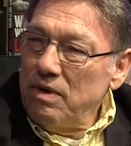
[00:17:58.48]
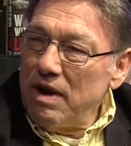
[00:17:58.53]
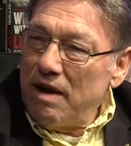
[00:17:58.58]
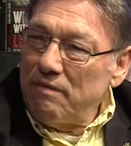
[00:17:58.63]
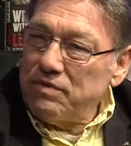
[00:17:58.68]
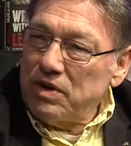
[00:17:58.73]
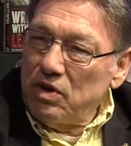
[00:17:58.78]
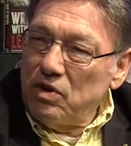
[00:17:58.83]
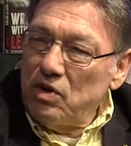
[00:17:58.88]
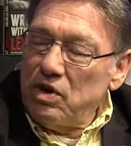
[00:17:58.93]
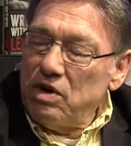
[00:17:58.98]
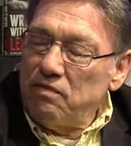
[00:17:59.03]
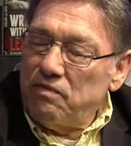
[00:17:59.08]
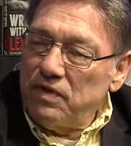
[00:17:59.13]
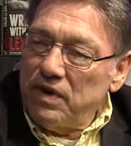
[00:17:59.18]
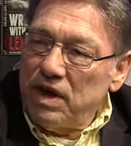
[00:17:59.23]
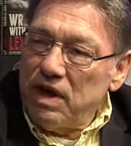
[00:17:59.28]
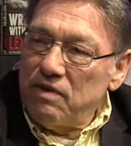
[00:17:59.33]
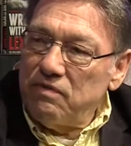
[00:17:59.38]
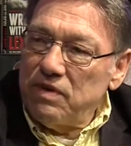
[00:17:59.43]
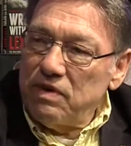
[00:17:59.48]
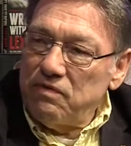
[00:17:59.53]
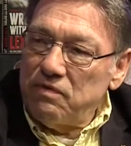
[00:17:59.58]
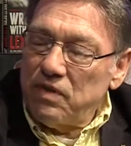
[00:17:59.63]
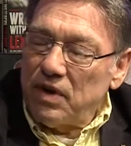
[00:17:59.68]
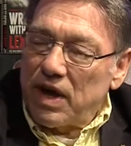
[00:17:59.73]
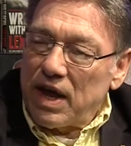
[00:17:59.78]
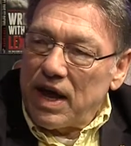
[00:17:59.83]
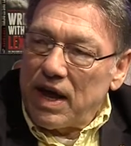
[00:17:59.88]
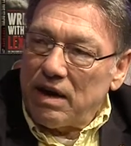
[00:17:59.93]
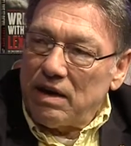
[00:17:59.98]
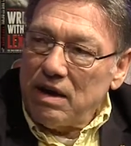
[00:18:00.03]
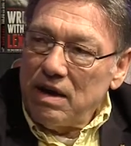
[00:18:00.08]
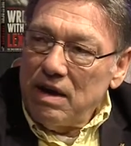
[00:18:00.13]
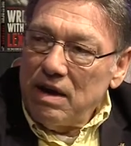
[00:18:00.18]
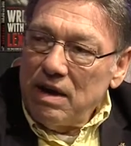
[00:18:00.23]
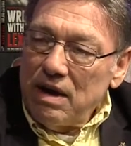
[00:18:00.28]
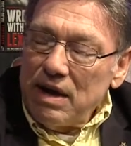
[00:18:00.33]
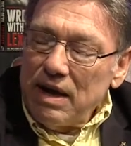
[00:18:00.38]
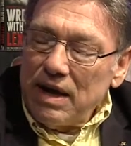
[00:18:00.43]
have to learn to forgive and forget.
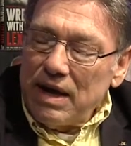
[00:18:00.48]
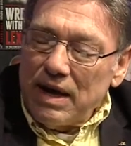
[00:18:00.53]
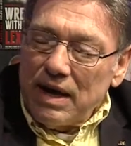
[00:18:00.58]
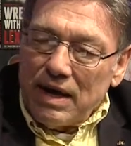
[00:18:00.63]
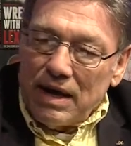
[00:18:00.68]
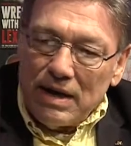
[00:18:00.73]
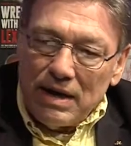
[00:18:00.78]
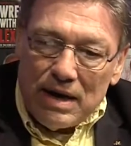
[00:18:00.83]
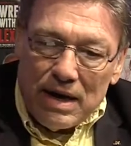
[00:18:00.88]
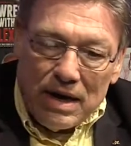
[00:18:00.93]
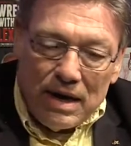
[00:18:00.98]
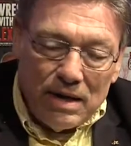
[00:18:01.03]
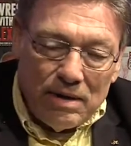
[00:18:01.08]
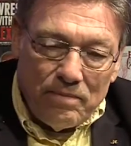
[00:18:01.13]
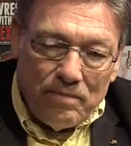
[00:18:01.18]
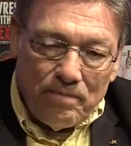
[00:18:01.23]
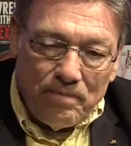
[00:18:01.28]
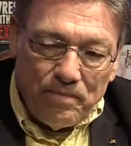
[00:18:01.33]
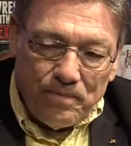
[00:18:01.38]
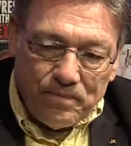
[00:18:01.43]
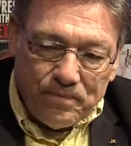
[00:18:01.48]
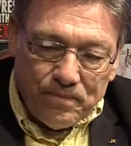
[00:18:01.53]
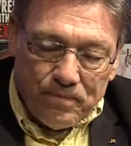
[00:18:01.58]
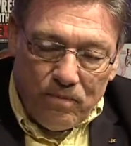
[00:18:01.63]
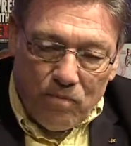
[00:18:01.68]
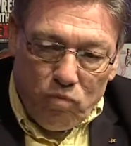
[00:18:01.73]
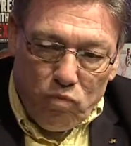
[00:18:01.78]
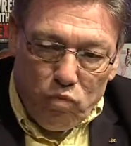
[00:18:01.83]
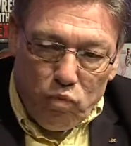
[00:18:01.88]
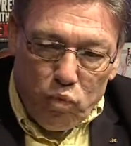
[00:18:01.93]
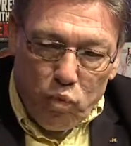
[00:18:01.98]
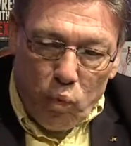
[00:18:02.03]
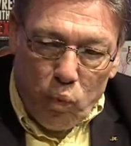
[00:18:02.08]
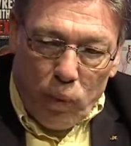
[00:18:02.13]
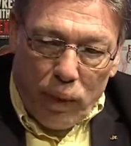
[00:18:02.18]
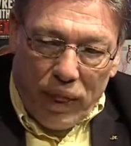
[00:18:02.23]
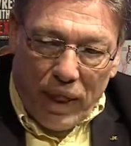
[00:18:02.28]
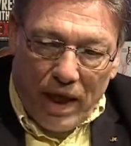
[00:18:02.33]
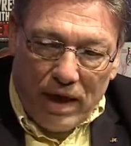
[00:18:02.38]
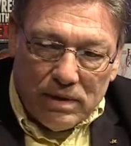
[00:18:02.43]
And but did he ever
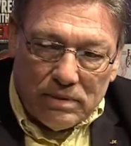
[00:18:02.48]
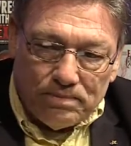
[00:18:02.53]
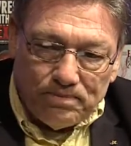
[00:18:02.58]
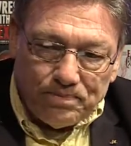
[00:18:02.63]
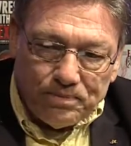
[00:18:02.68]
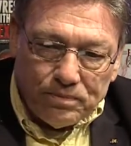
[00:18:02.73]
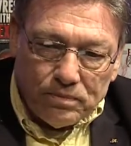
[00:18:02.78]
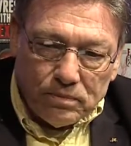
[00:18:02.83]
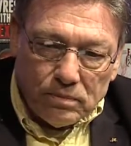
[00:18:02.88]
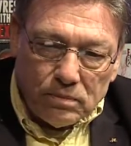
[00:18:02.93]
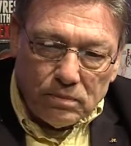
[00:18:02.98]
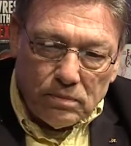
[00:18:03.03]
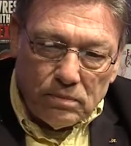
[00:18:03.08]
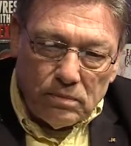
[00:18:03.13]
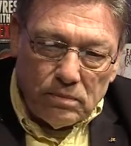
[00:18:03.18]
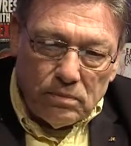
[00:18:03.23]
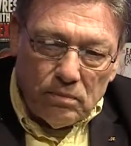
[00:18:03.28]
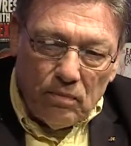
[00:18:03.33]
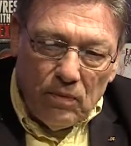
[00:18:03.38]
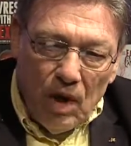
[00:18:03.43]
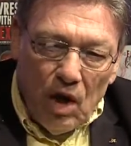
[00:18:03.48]
apologize for anything that he did?